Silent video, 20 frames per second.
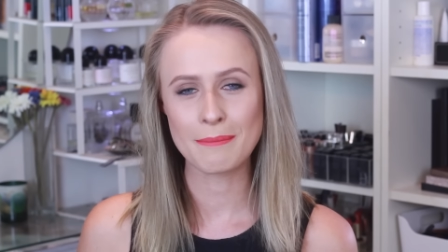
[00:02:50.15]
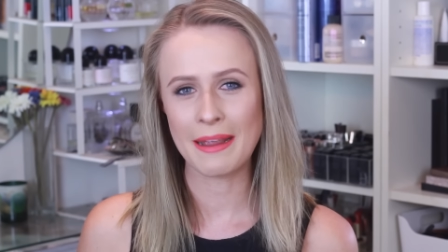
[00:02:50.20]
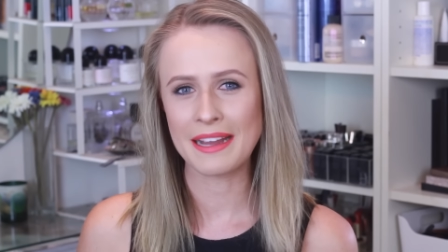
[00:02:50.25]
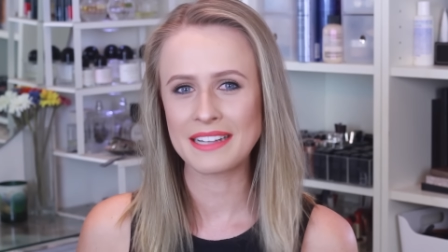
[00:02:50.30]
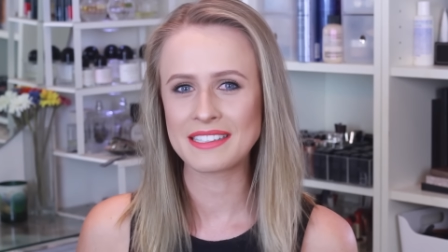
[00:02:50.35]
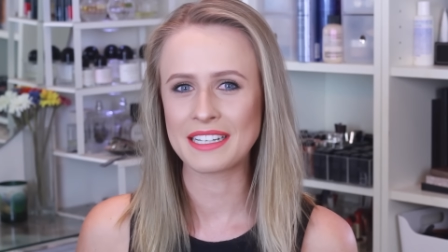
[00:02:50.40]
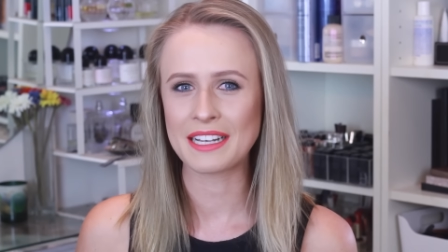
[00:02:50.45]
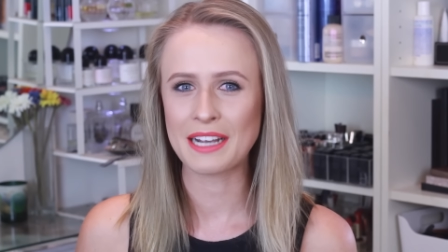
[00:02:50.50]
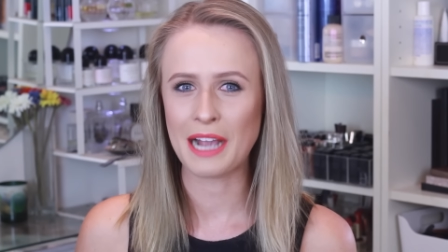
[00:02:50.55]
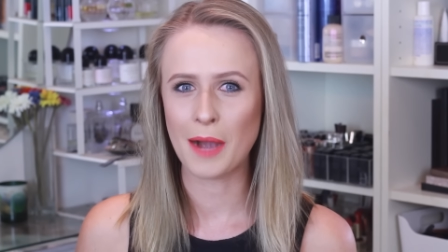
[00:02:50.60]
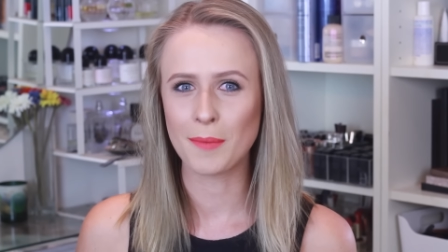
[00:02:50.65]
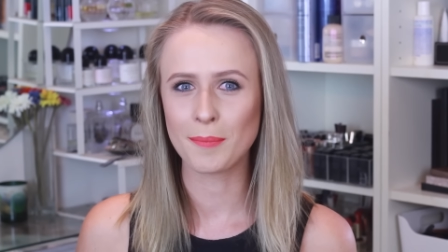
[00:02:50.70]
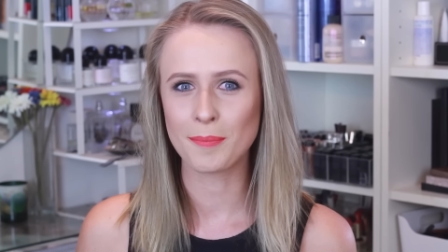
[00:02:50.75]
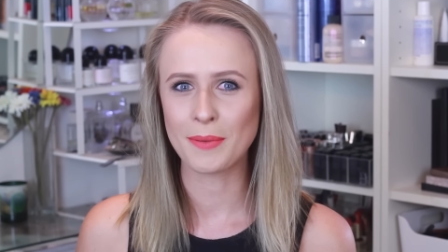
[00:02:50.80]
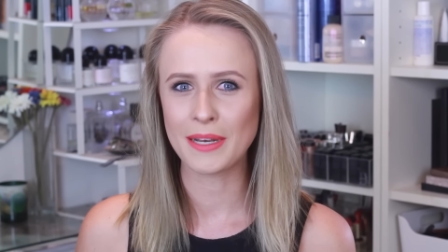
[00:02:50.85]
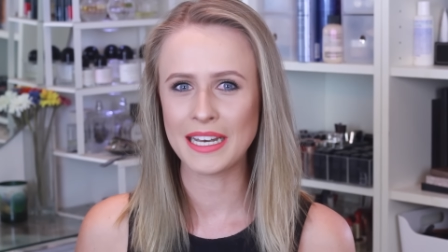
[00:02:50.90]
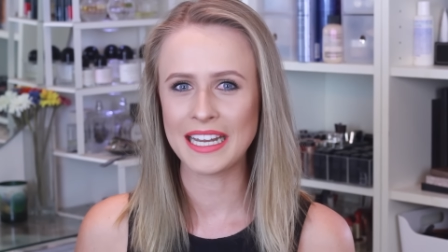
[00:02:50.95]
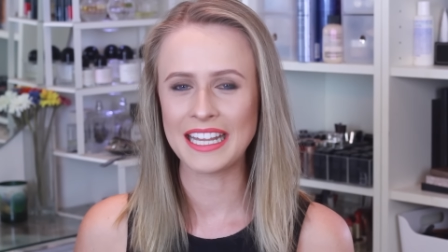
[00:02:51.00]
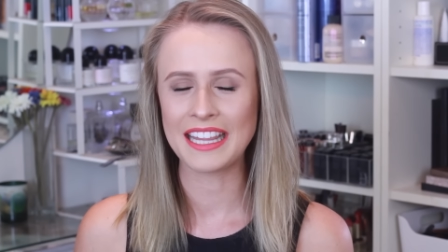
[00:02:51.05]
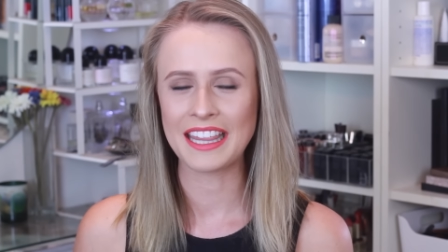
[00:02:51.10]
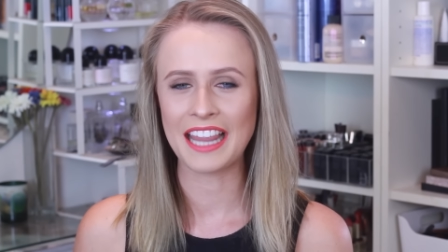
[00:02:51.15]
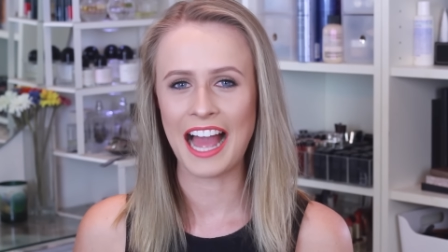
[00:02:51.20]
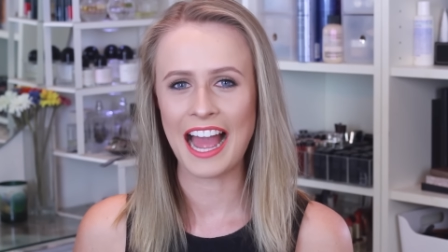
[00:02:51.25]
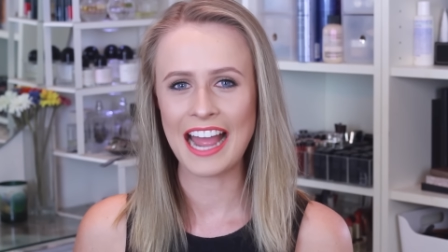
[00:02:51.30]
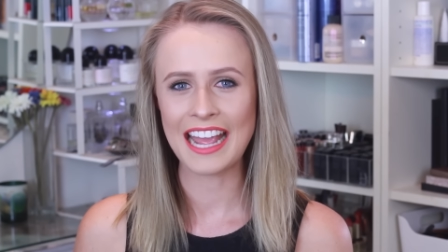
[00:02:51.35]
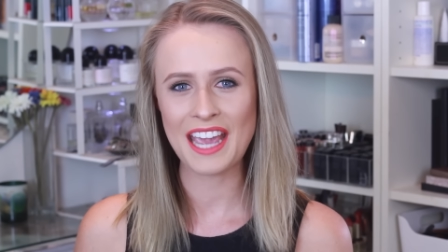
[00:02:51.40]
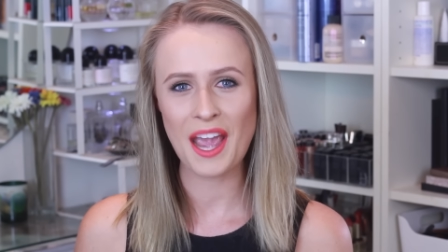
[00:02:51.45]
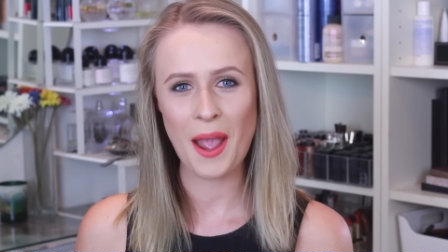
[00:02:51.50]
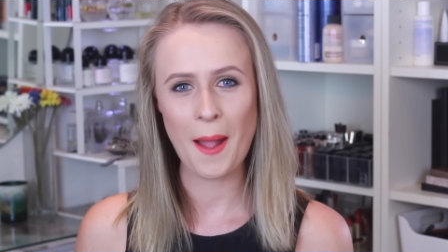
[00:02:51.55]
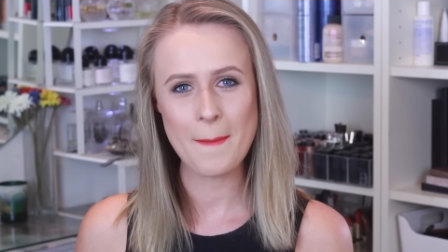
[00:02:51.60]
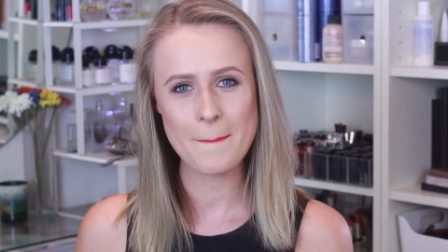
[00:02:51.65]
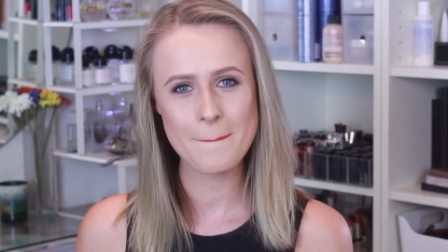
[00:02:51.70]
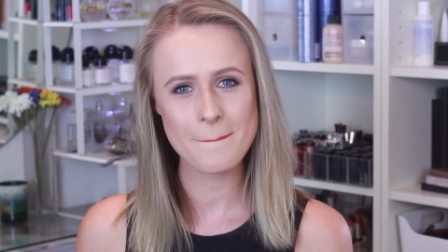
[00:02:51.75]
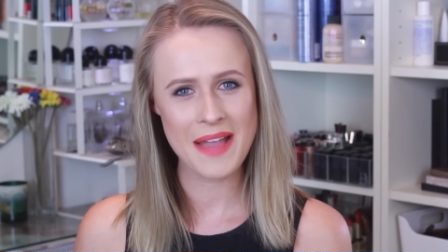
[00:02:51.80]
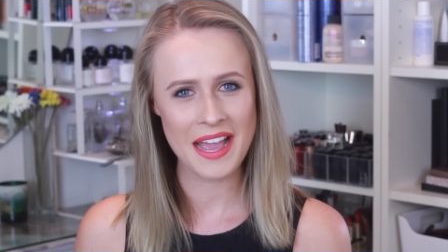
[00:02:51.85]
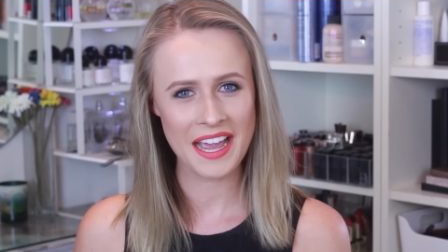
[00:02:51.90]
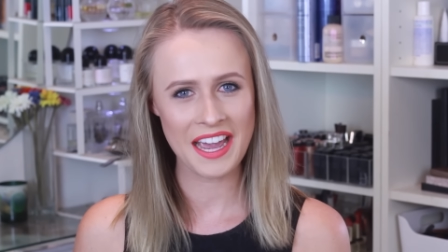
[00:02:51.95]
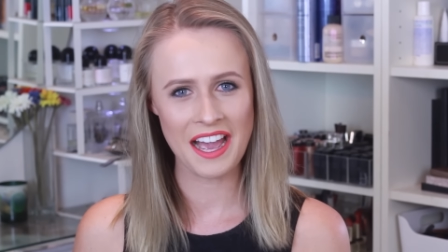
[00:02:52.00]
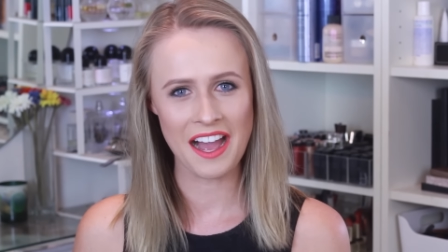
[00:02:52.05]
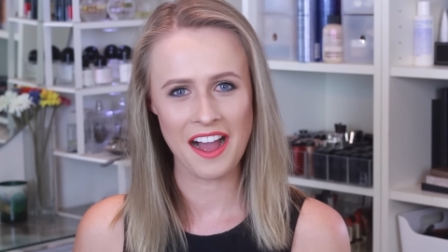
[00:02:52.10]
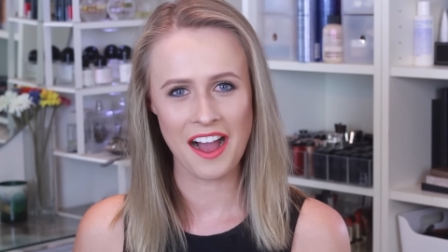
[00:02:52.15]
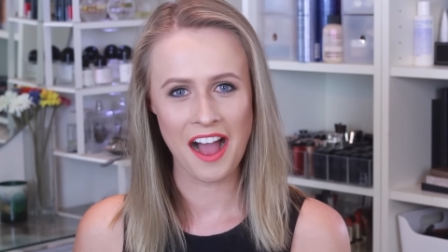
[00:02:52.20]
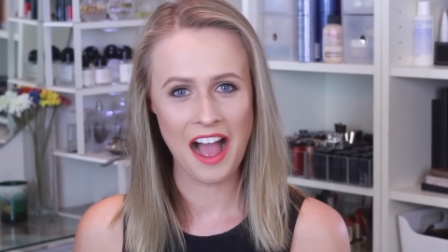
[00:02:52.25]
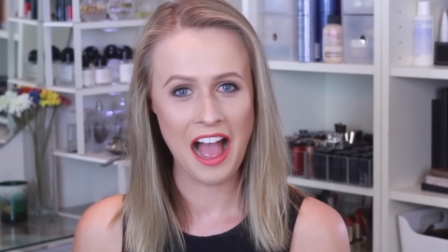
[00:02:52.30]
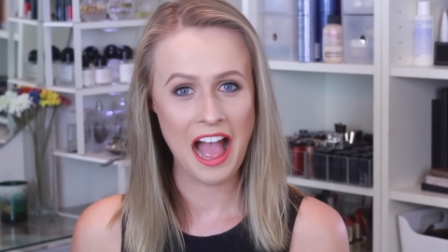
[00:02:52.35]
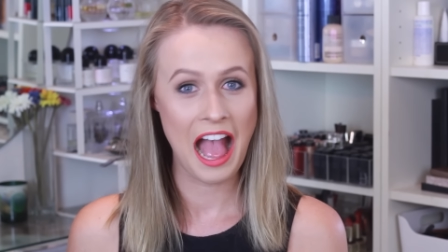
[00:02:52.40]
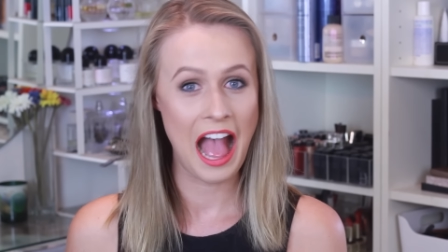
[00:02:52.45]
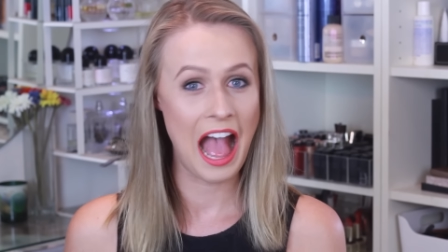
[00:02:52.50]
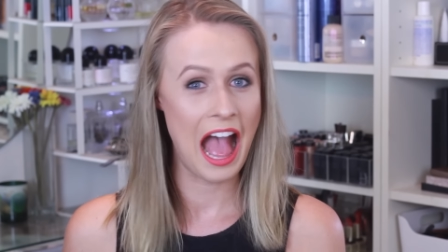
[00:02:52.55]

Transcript: amazing company like Mecca.